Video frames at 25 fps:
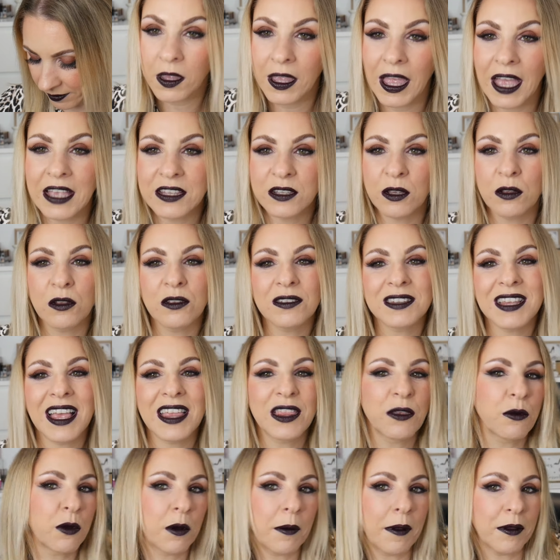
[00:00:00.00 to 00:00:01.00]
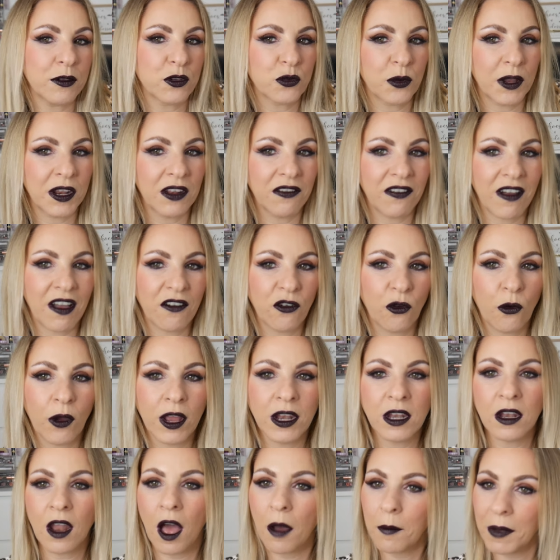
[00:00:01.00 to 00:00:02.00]
Okay, so it looks like they were about 25
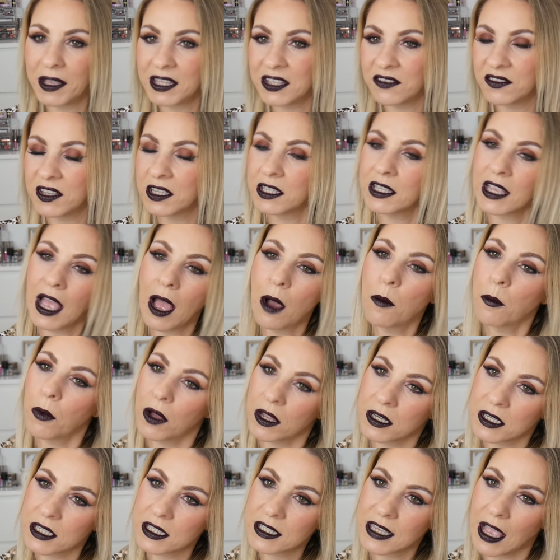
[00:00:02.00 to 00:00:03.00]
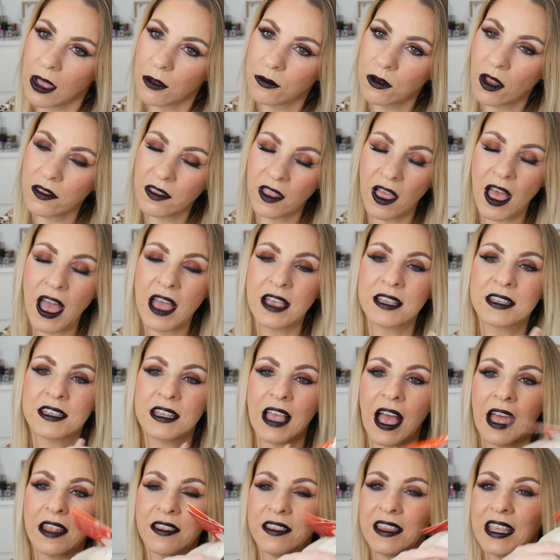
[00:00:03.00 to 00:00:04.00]
quid. Not a massive discount, but a discount nonetheless.
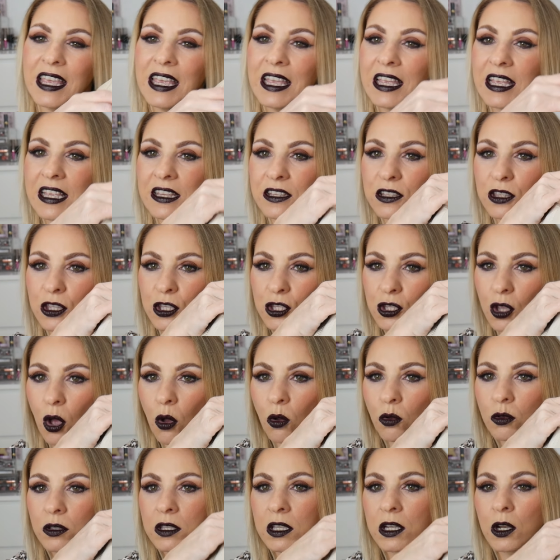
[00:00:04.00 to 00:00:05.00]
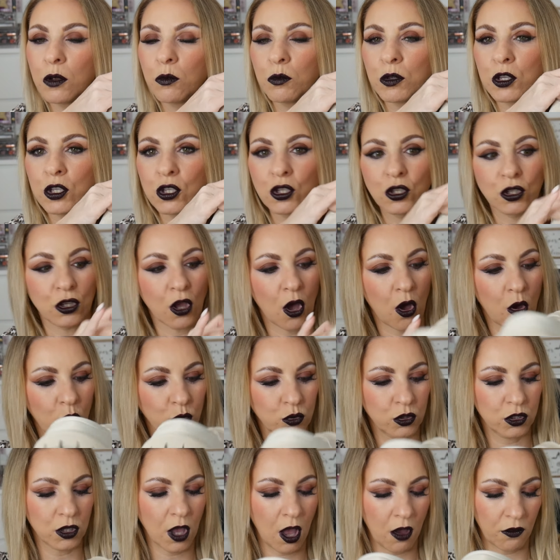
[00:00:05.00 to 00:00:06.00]
And these, the soles in them were so
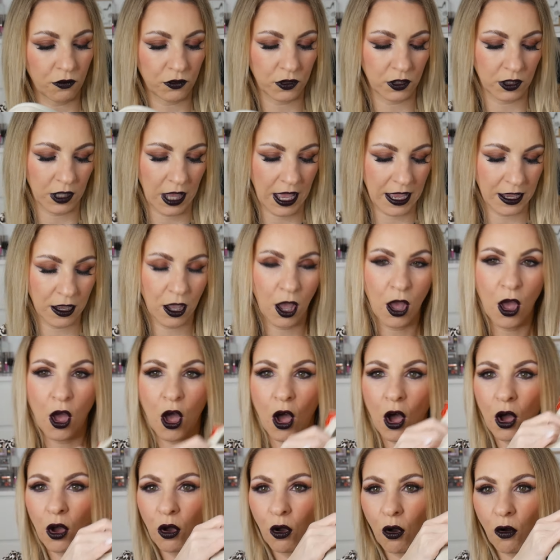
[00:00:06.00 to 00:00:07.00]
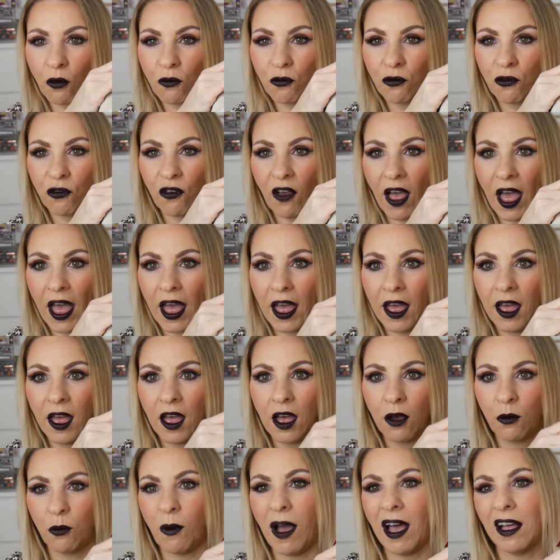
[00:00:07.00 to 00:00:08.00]
soft and, comfy.
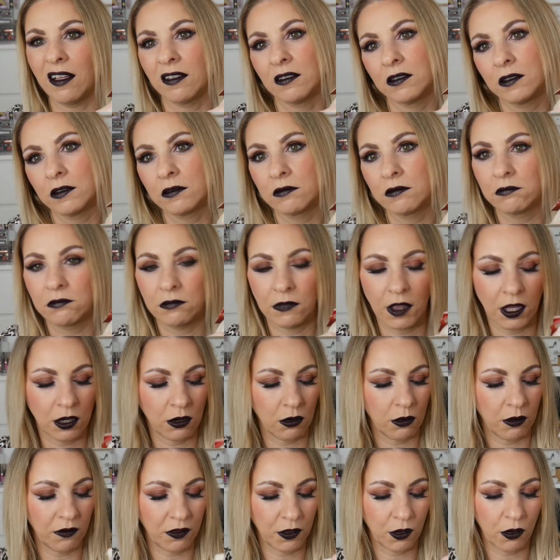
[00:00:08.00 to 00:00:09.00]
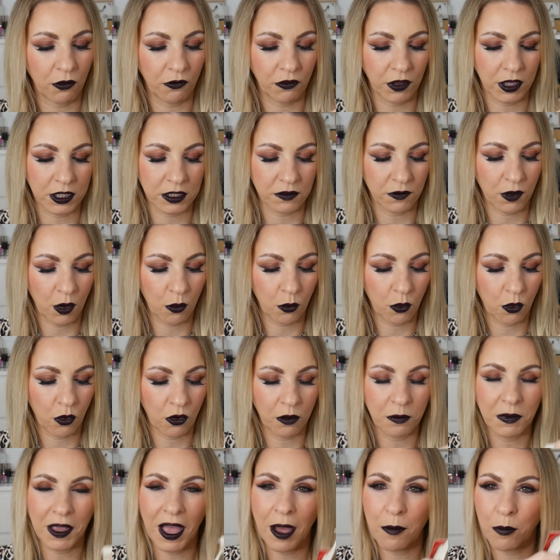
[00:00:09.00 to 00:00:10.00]
Well, I don't know if they're comfy because I've not
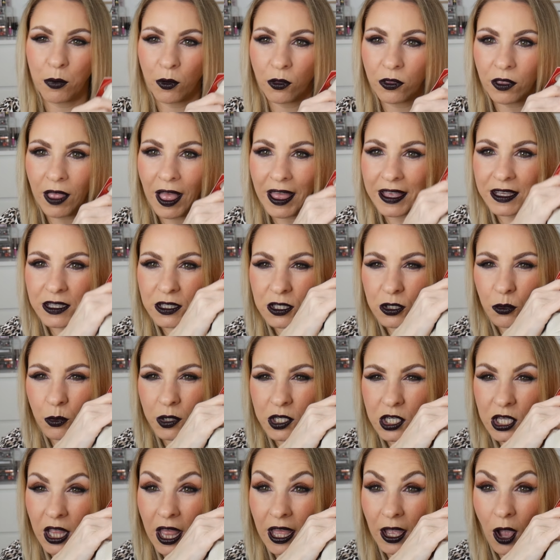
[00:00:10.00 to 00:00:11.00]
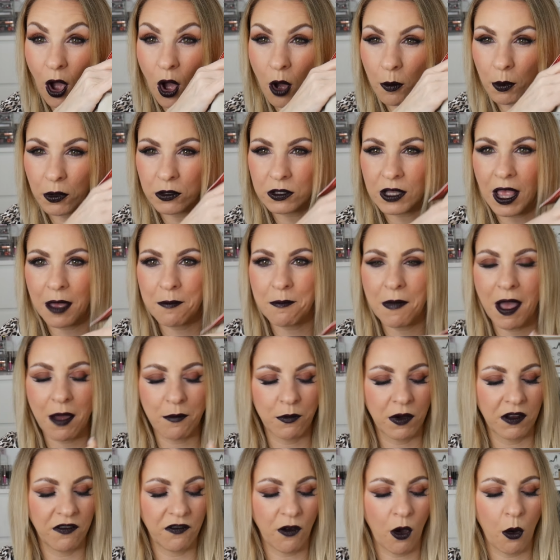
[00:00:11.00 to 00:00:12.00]
worn them yet, but they're squidgy, almost like
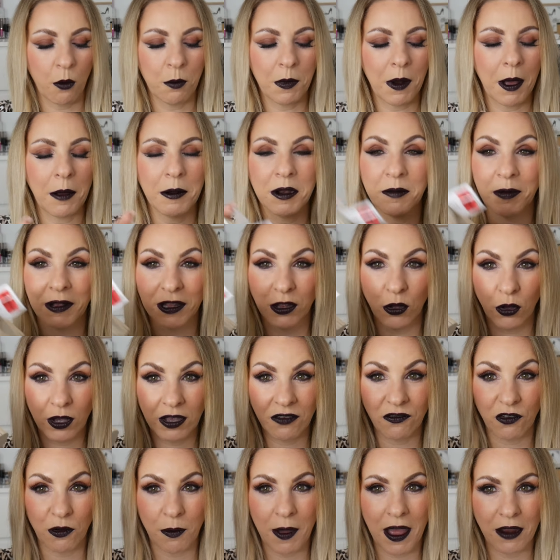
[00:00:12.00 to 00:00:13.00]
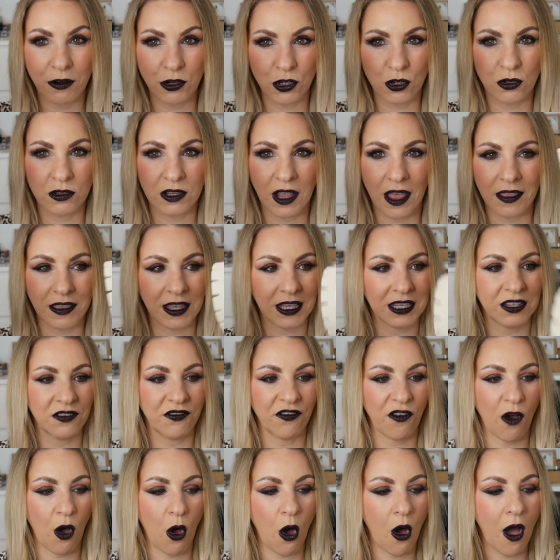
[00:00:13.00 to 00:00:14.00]
memory foam. I've only been looking for a pair of shoes like this
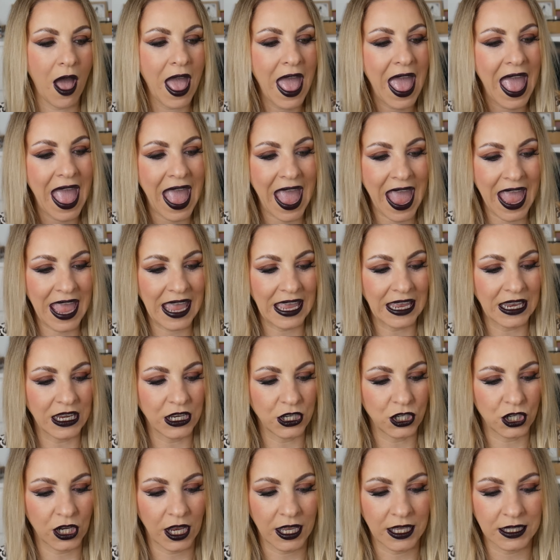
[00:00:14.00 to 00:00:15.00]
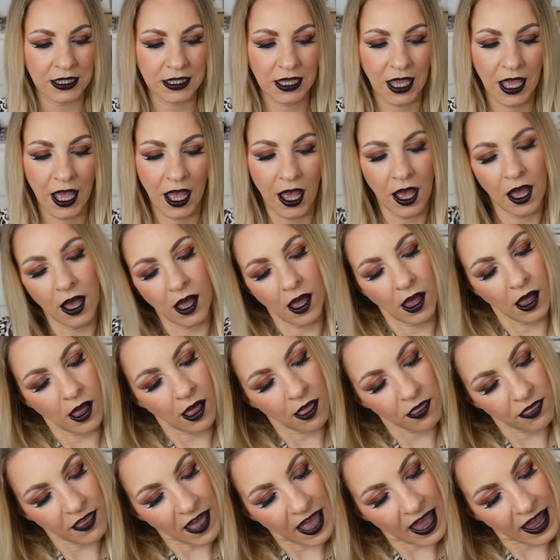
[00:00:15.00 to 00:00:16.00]
for ages.
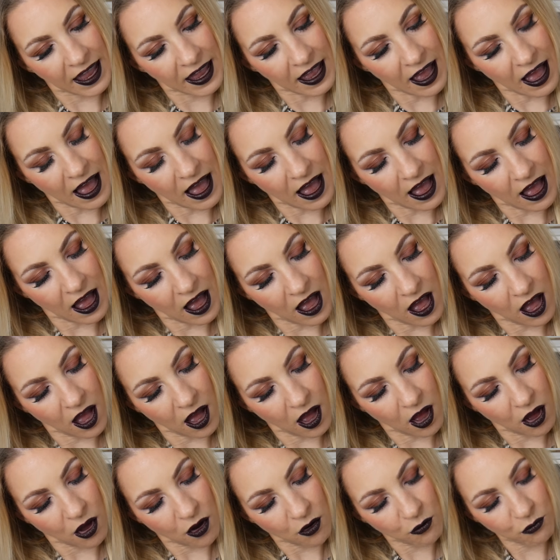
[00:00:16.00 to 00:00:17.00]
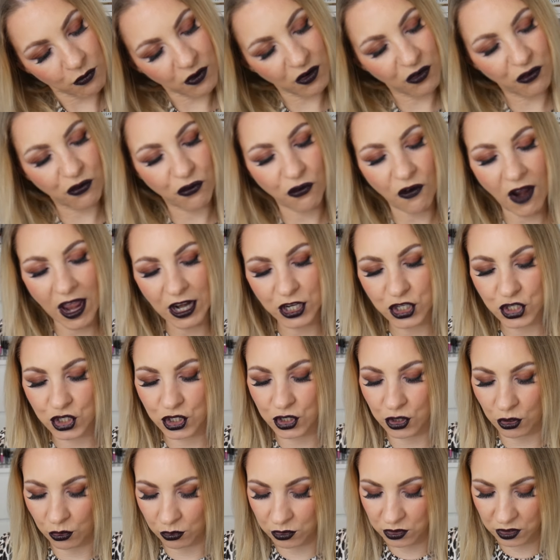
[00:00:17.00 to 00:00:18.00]
They are refresh
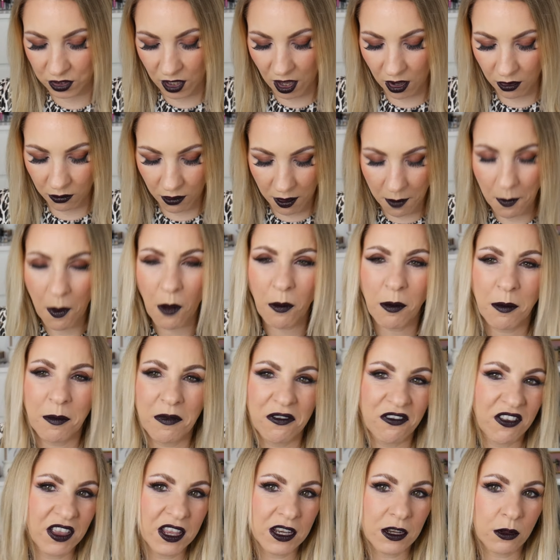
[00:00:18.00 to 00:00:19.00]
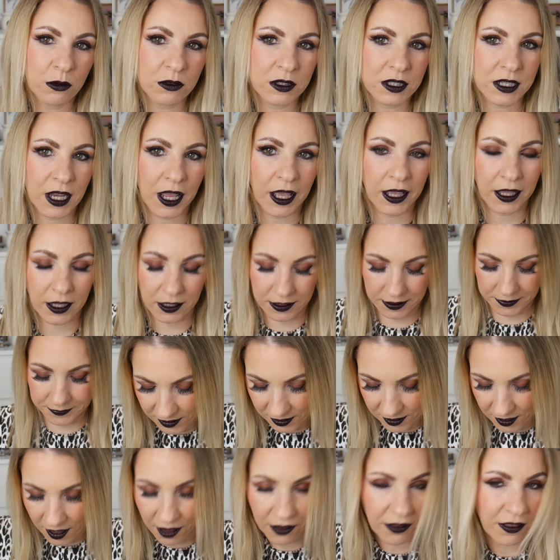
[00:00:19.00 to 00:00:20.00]
shoes, so I'm hoping my feet don't stink.
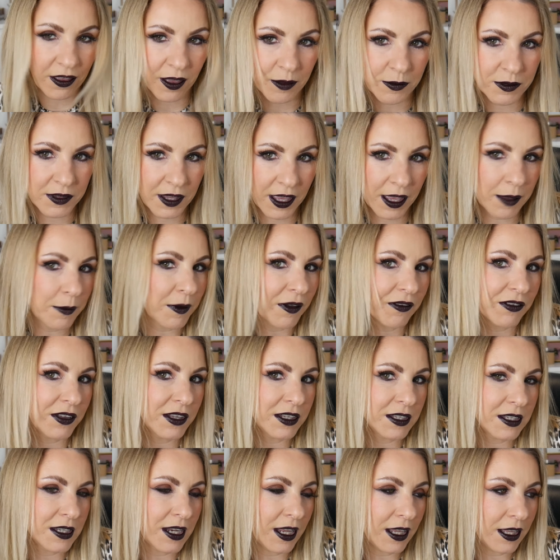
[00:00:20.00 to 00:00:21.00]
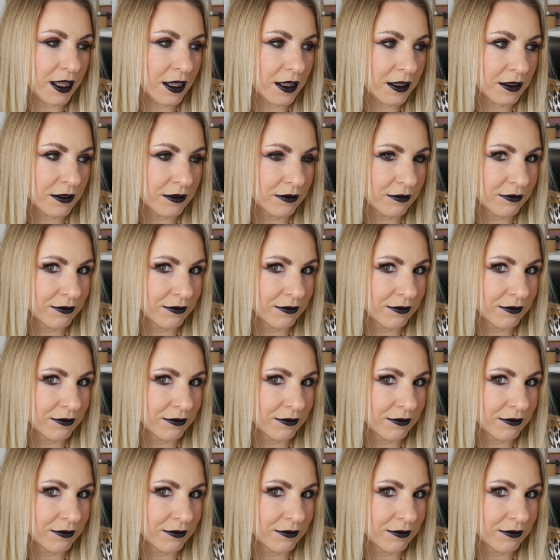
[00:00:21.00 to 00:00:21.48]
Not that I'm saying my feet stink.